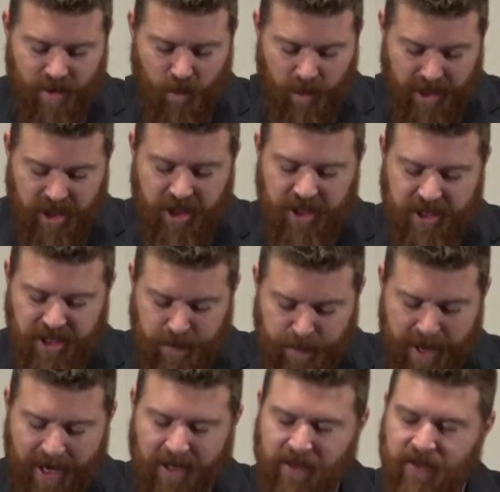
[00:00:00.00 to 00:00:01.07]
we should
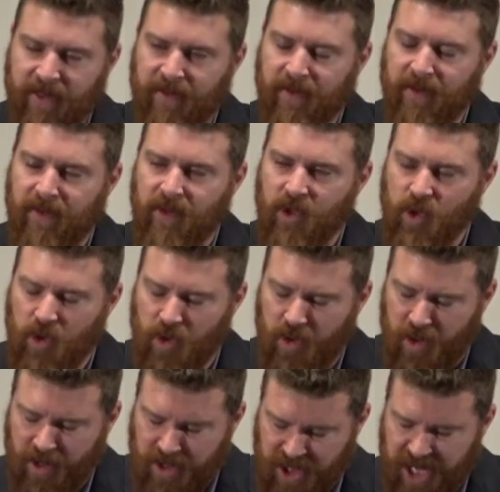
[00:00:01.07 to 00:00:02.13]
expect that
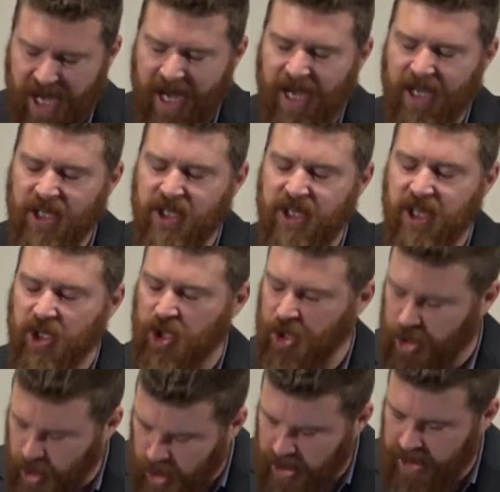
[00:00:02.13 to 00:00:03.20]
the change that
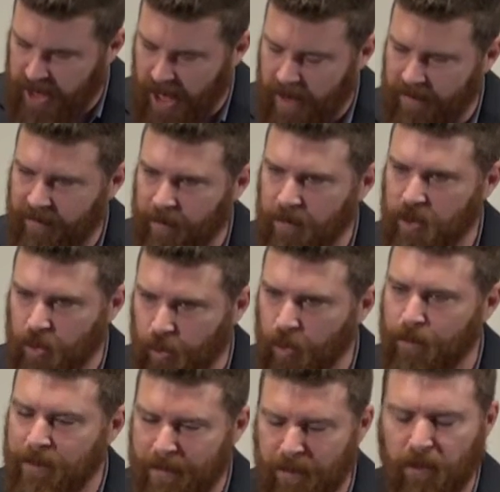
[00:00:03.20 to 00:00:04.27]
should come from
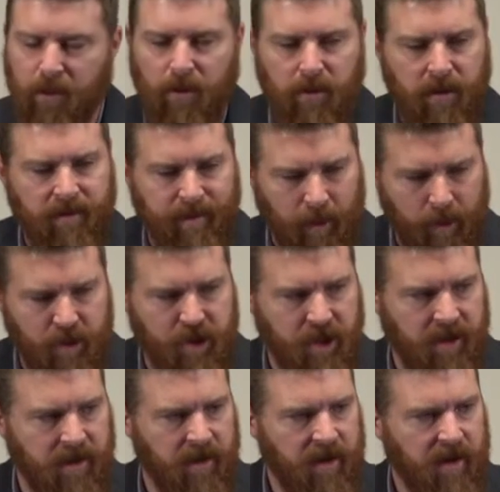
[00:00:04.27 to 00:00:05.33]
true biblical
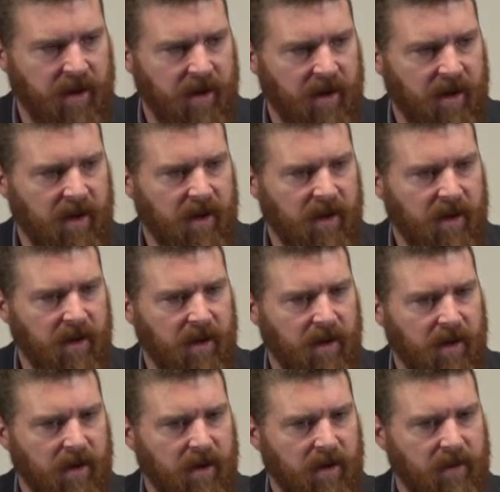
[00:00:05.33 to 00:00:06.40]
conversion,
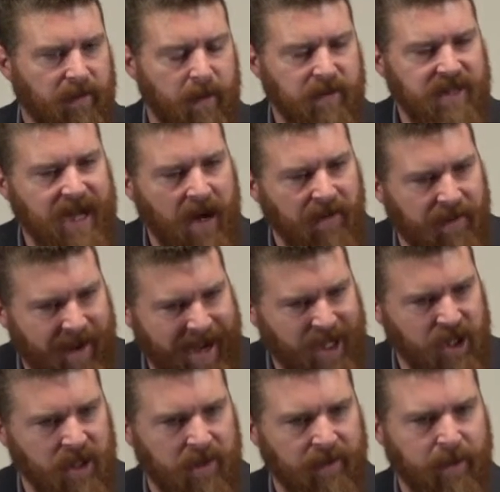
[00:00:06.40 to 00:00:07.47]
from
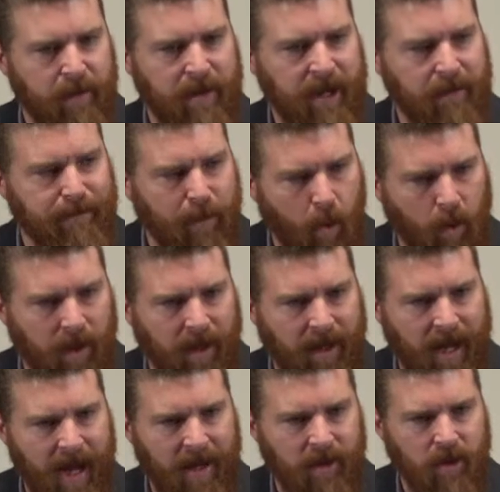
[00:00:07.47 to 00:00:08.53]
salvation, from being born
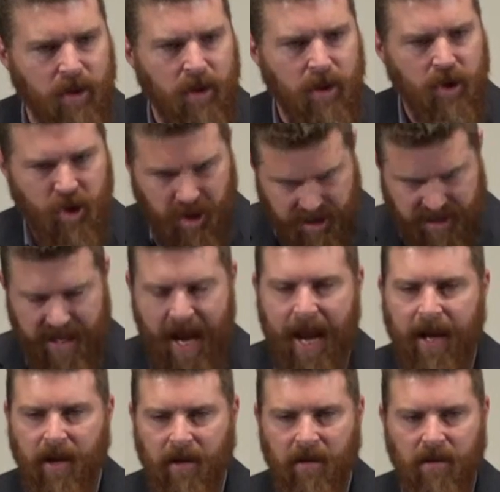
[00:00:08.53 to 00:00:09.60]
again, should
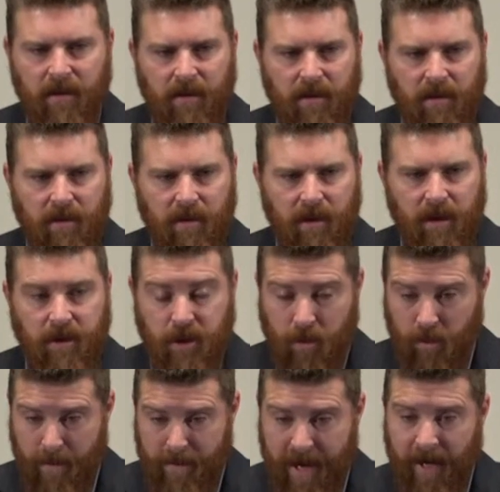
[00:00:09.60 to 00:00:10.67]
stay. It
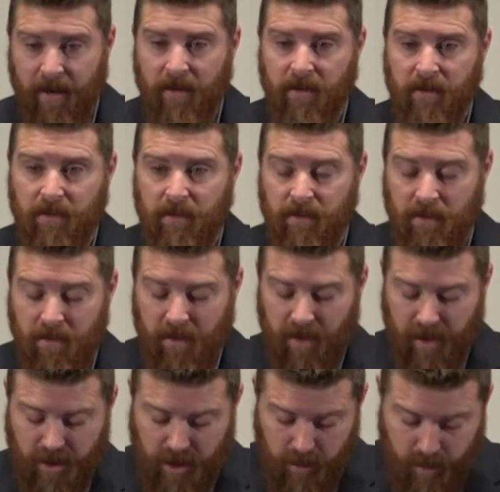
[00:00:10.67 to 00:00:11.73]
should remain.
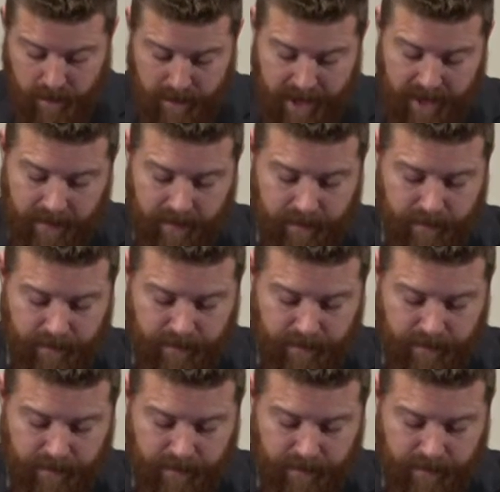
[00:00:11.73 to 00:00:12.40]
It should remain.